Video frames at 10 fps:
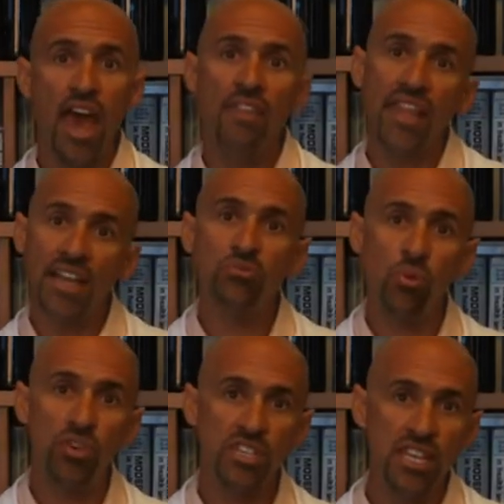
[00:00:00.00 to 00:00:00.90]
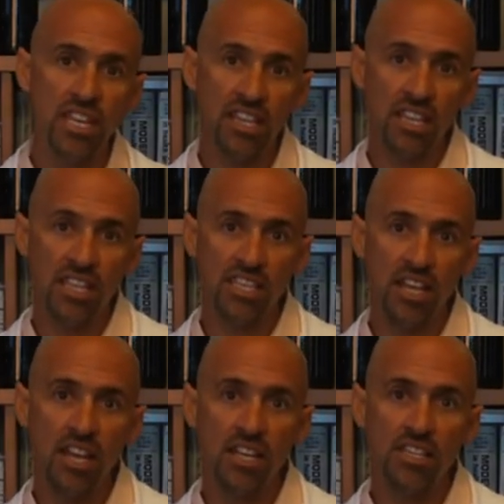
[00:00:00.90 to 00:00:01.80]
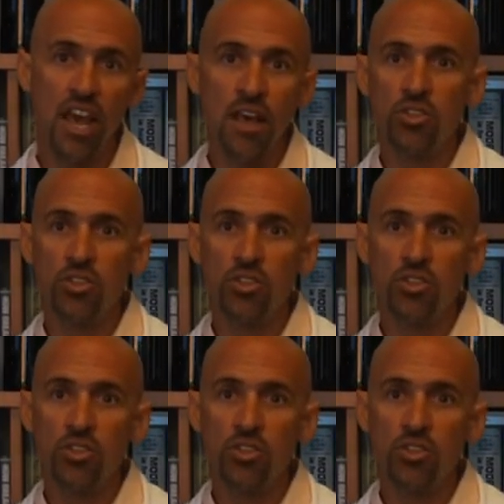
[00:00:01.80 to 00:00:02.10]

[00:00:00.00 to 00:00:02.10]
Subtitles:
And that's what we're seeing in these studies.